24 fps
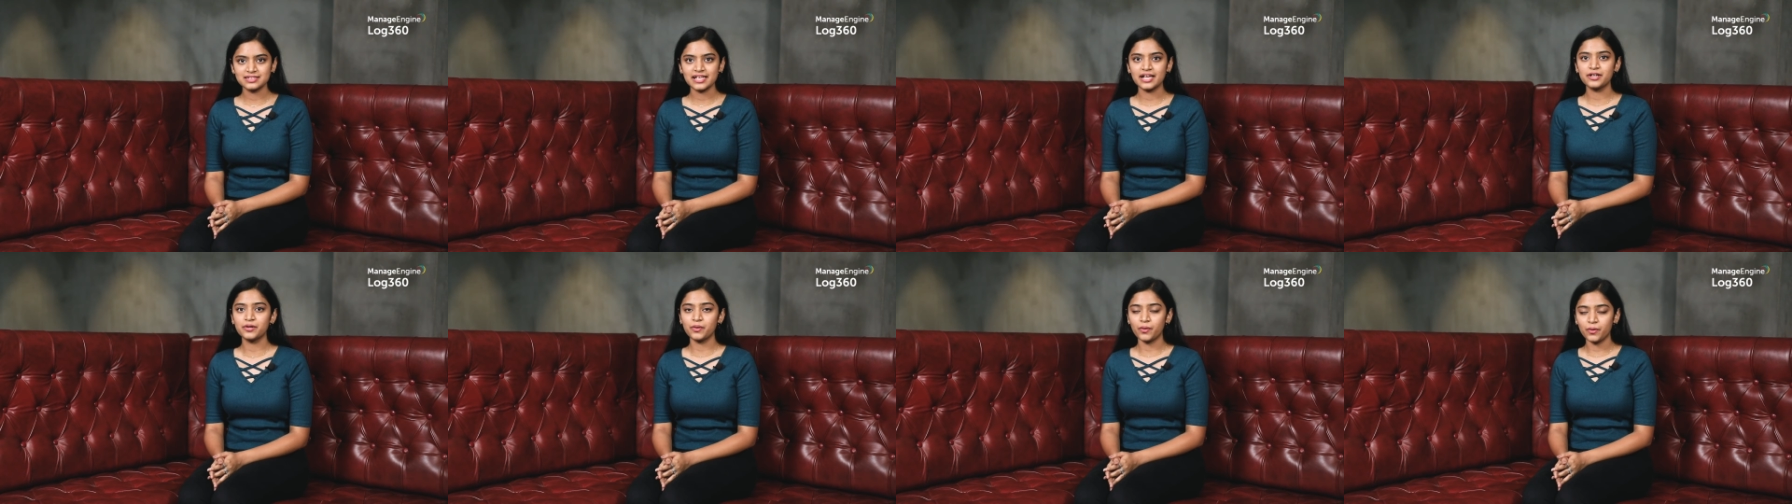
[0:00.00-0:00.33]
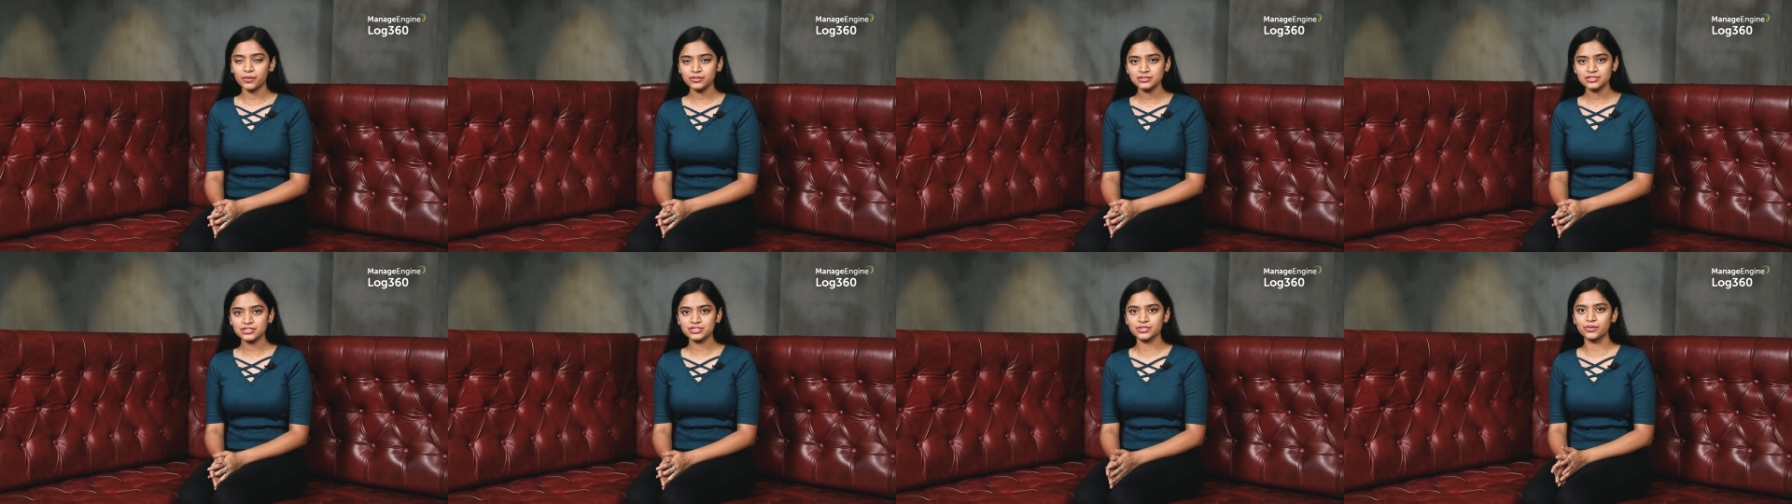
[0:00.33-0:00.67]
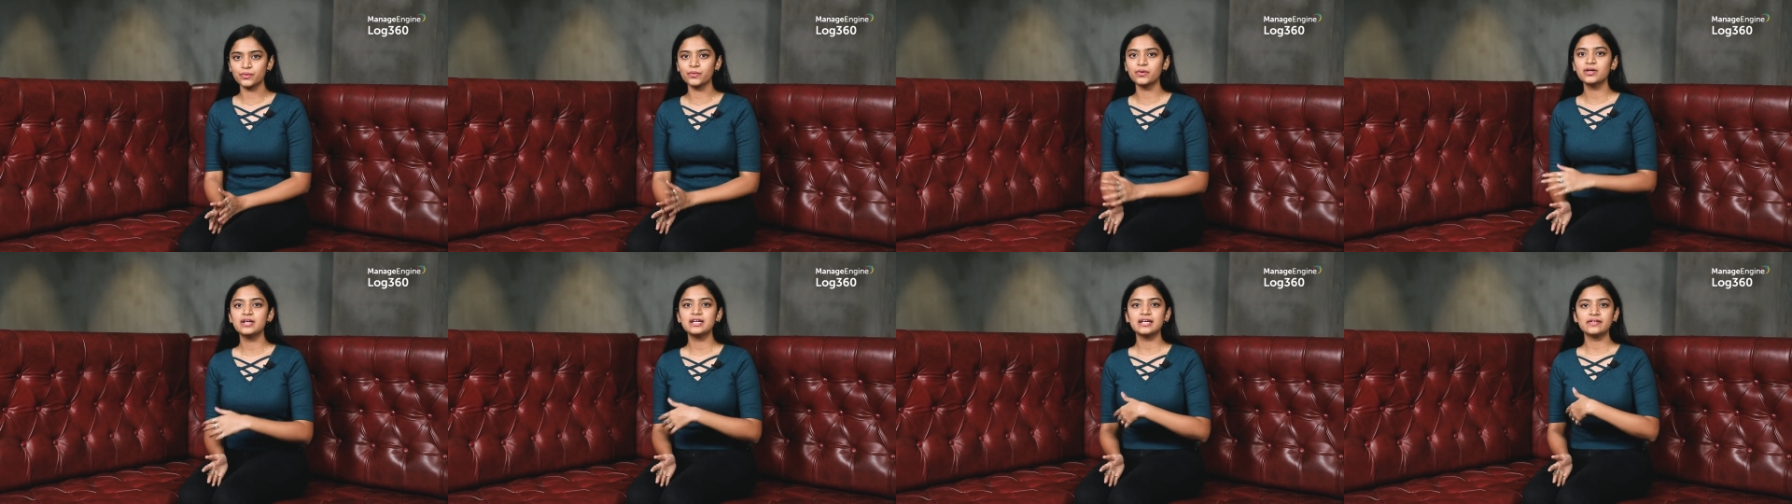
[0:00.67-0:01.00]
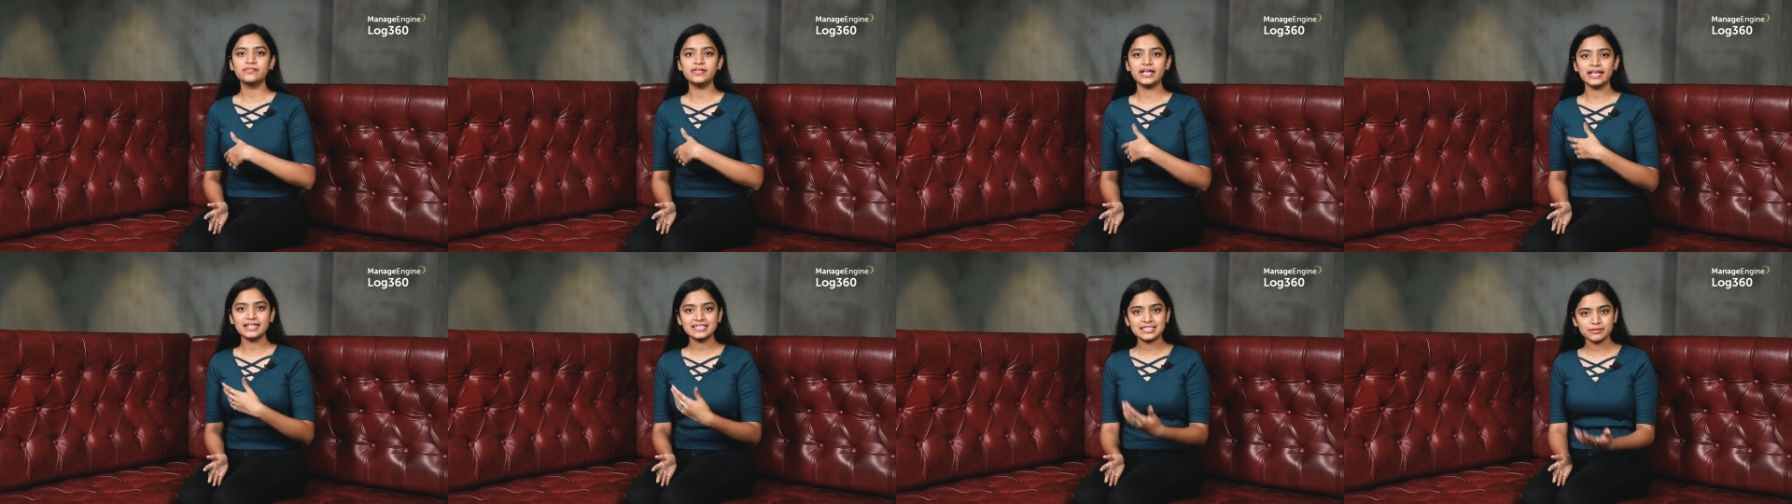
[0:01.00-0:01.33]
and also
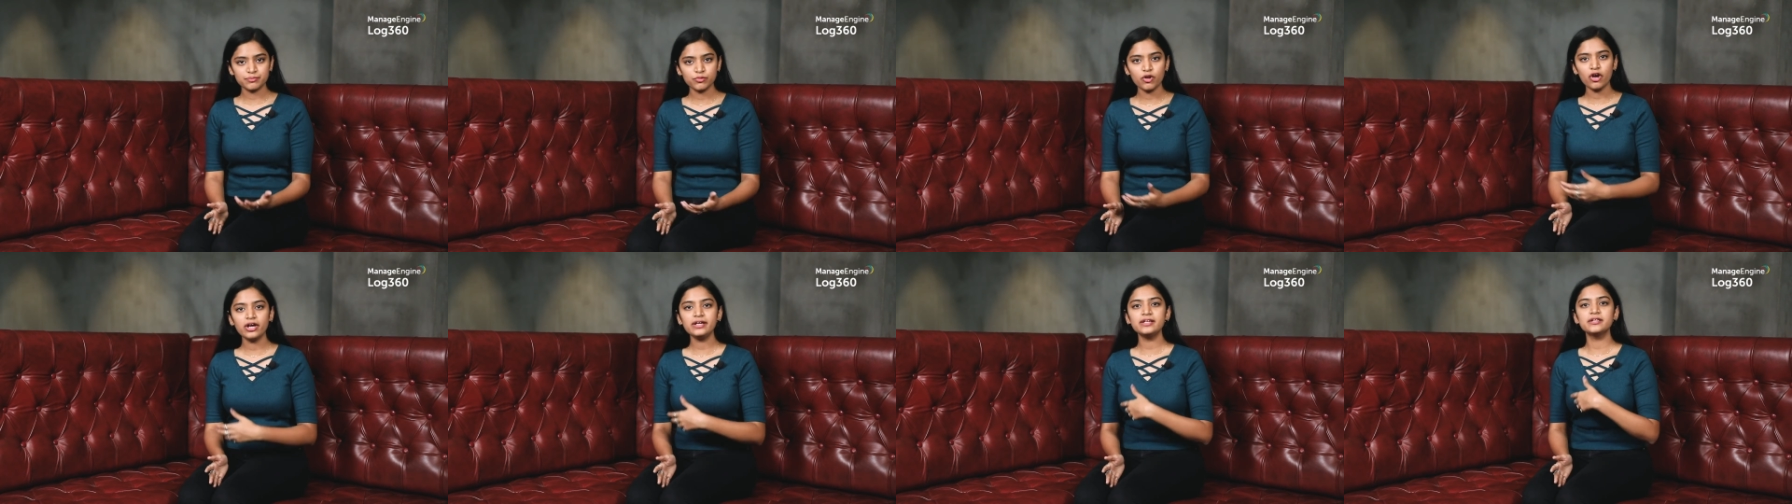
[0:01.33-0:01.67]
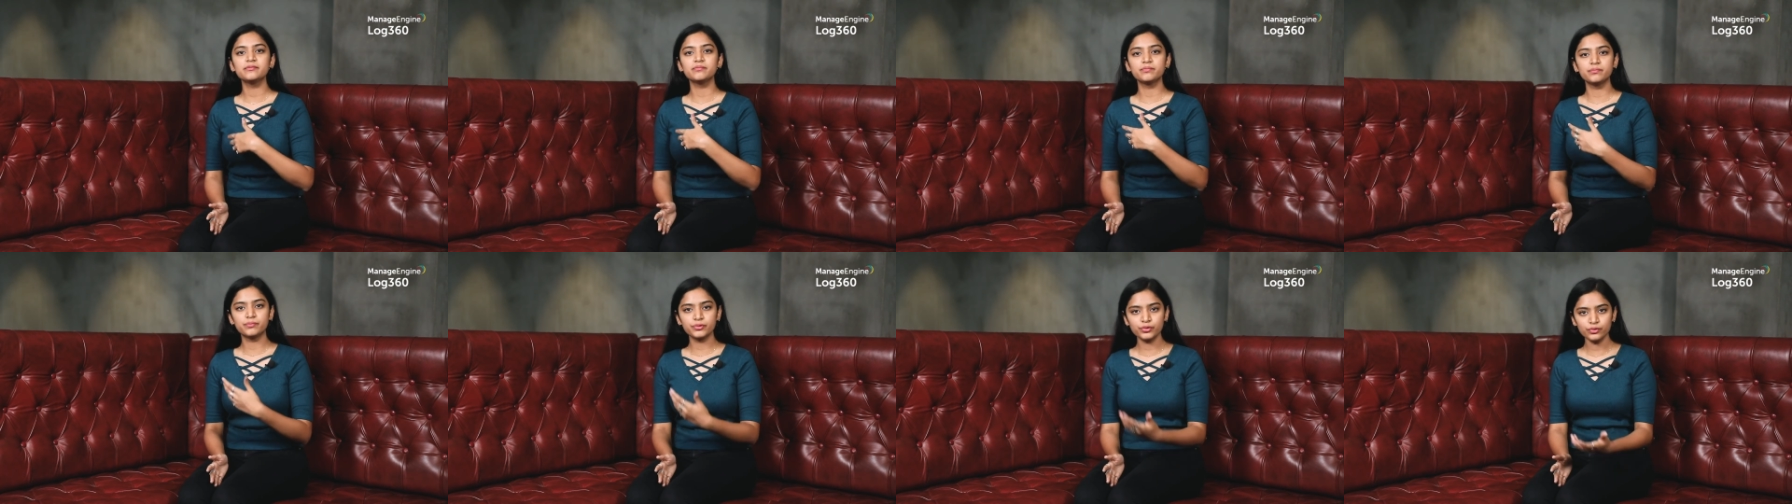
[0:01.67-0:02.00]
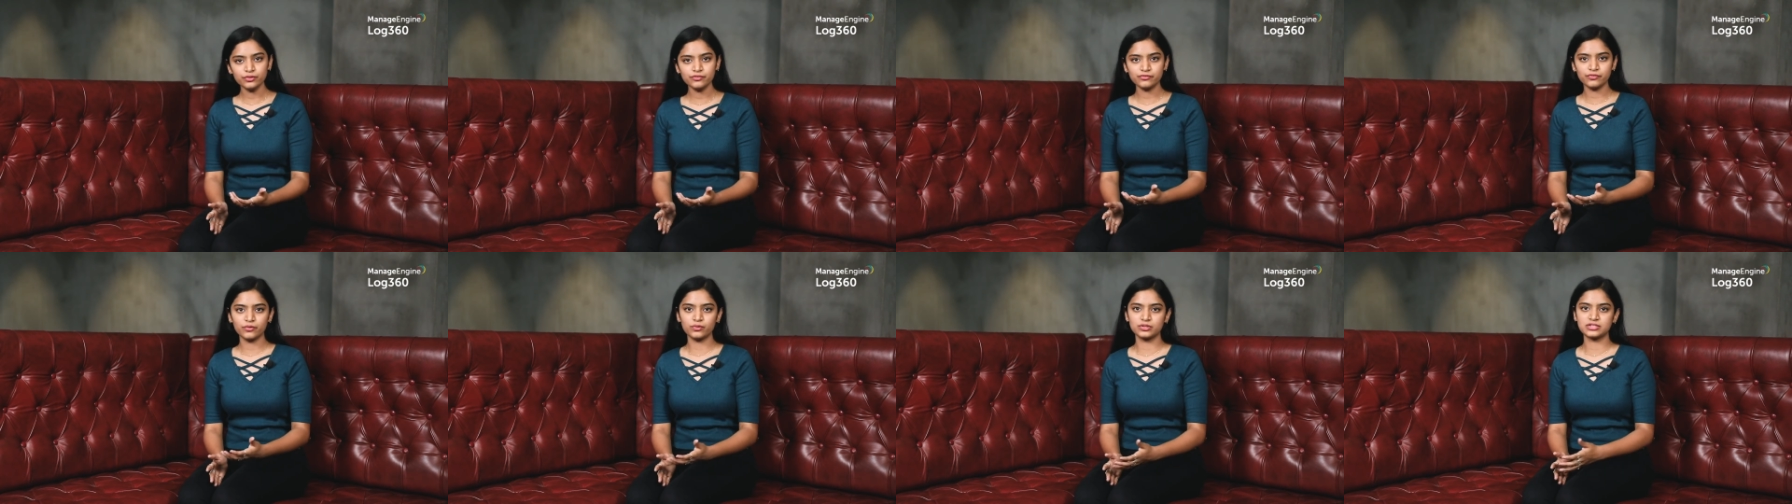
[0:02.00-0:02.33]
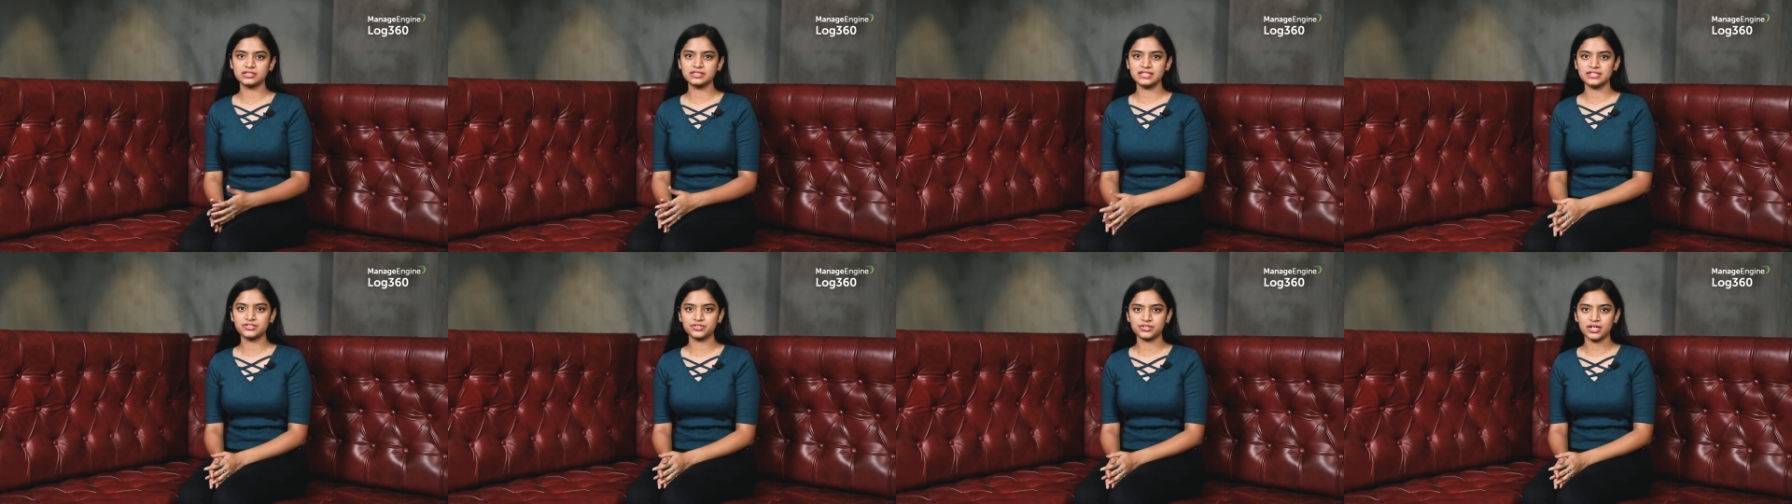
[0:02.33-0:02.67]
they exploit and brute force
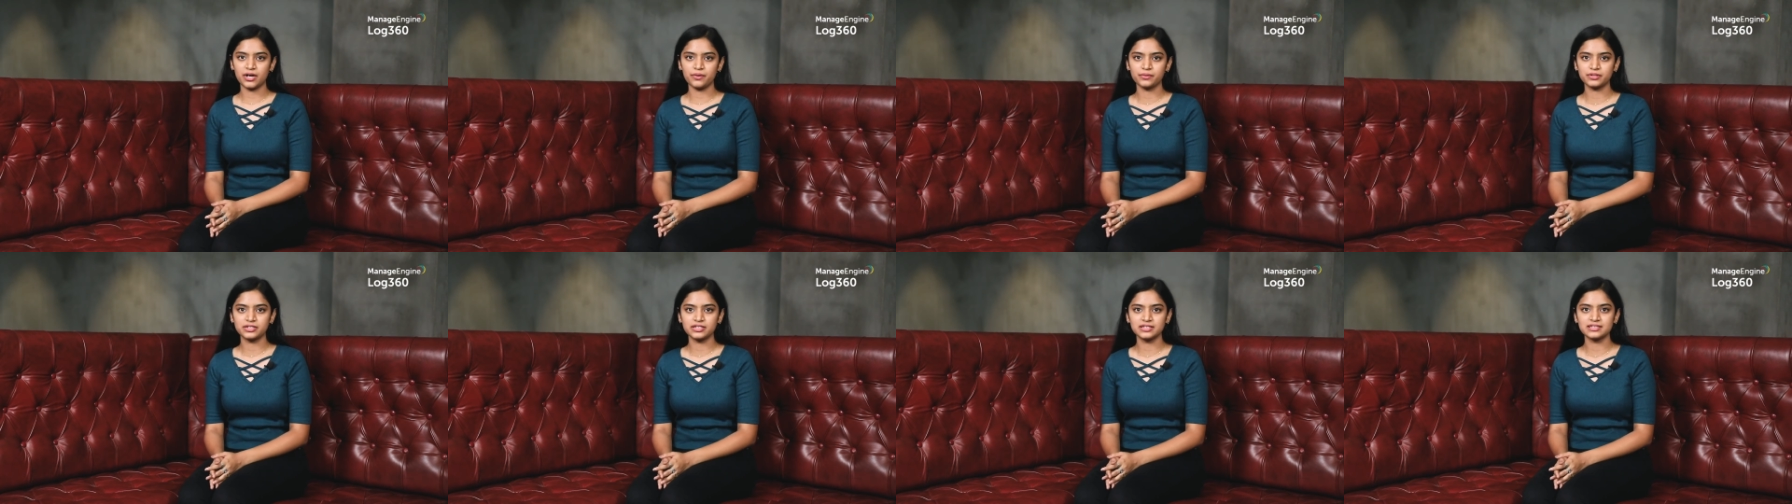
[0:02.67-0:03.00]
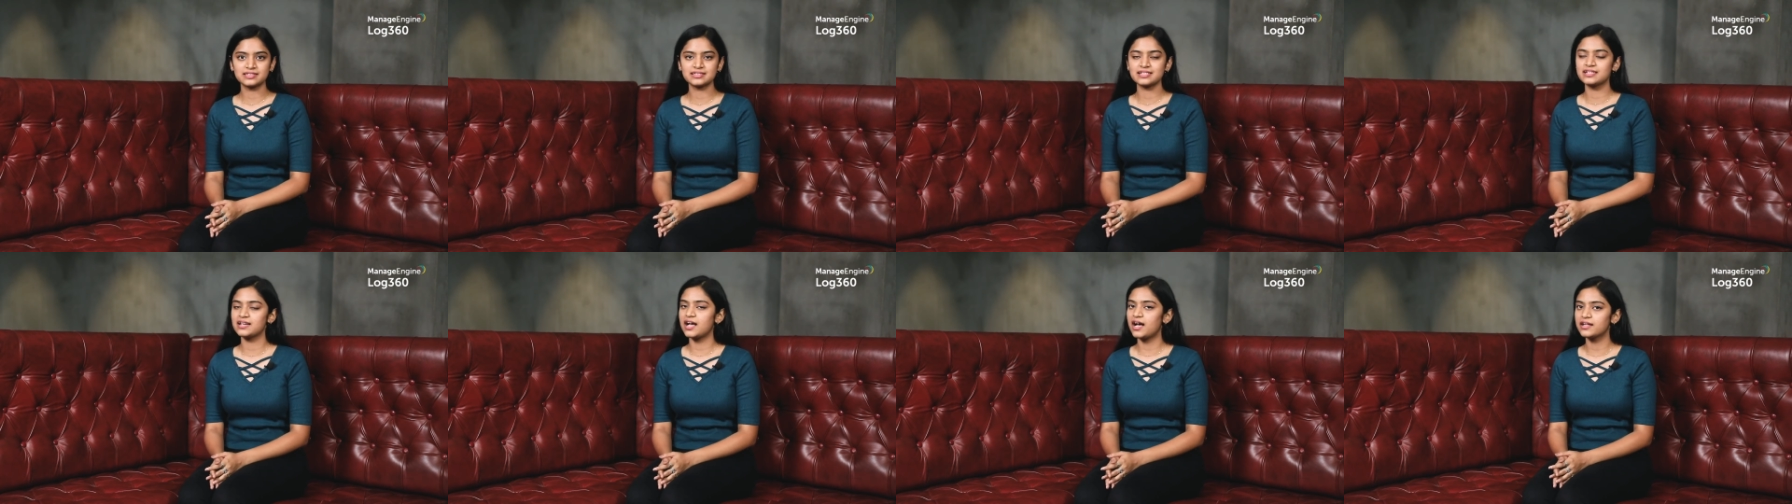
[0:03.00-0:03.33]
these routers and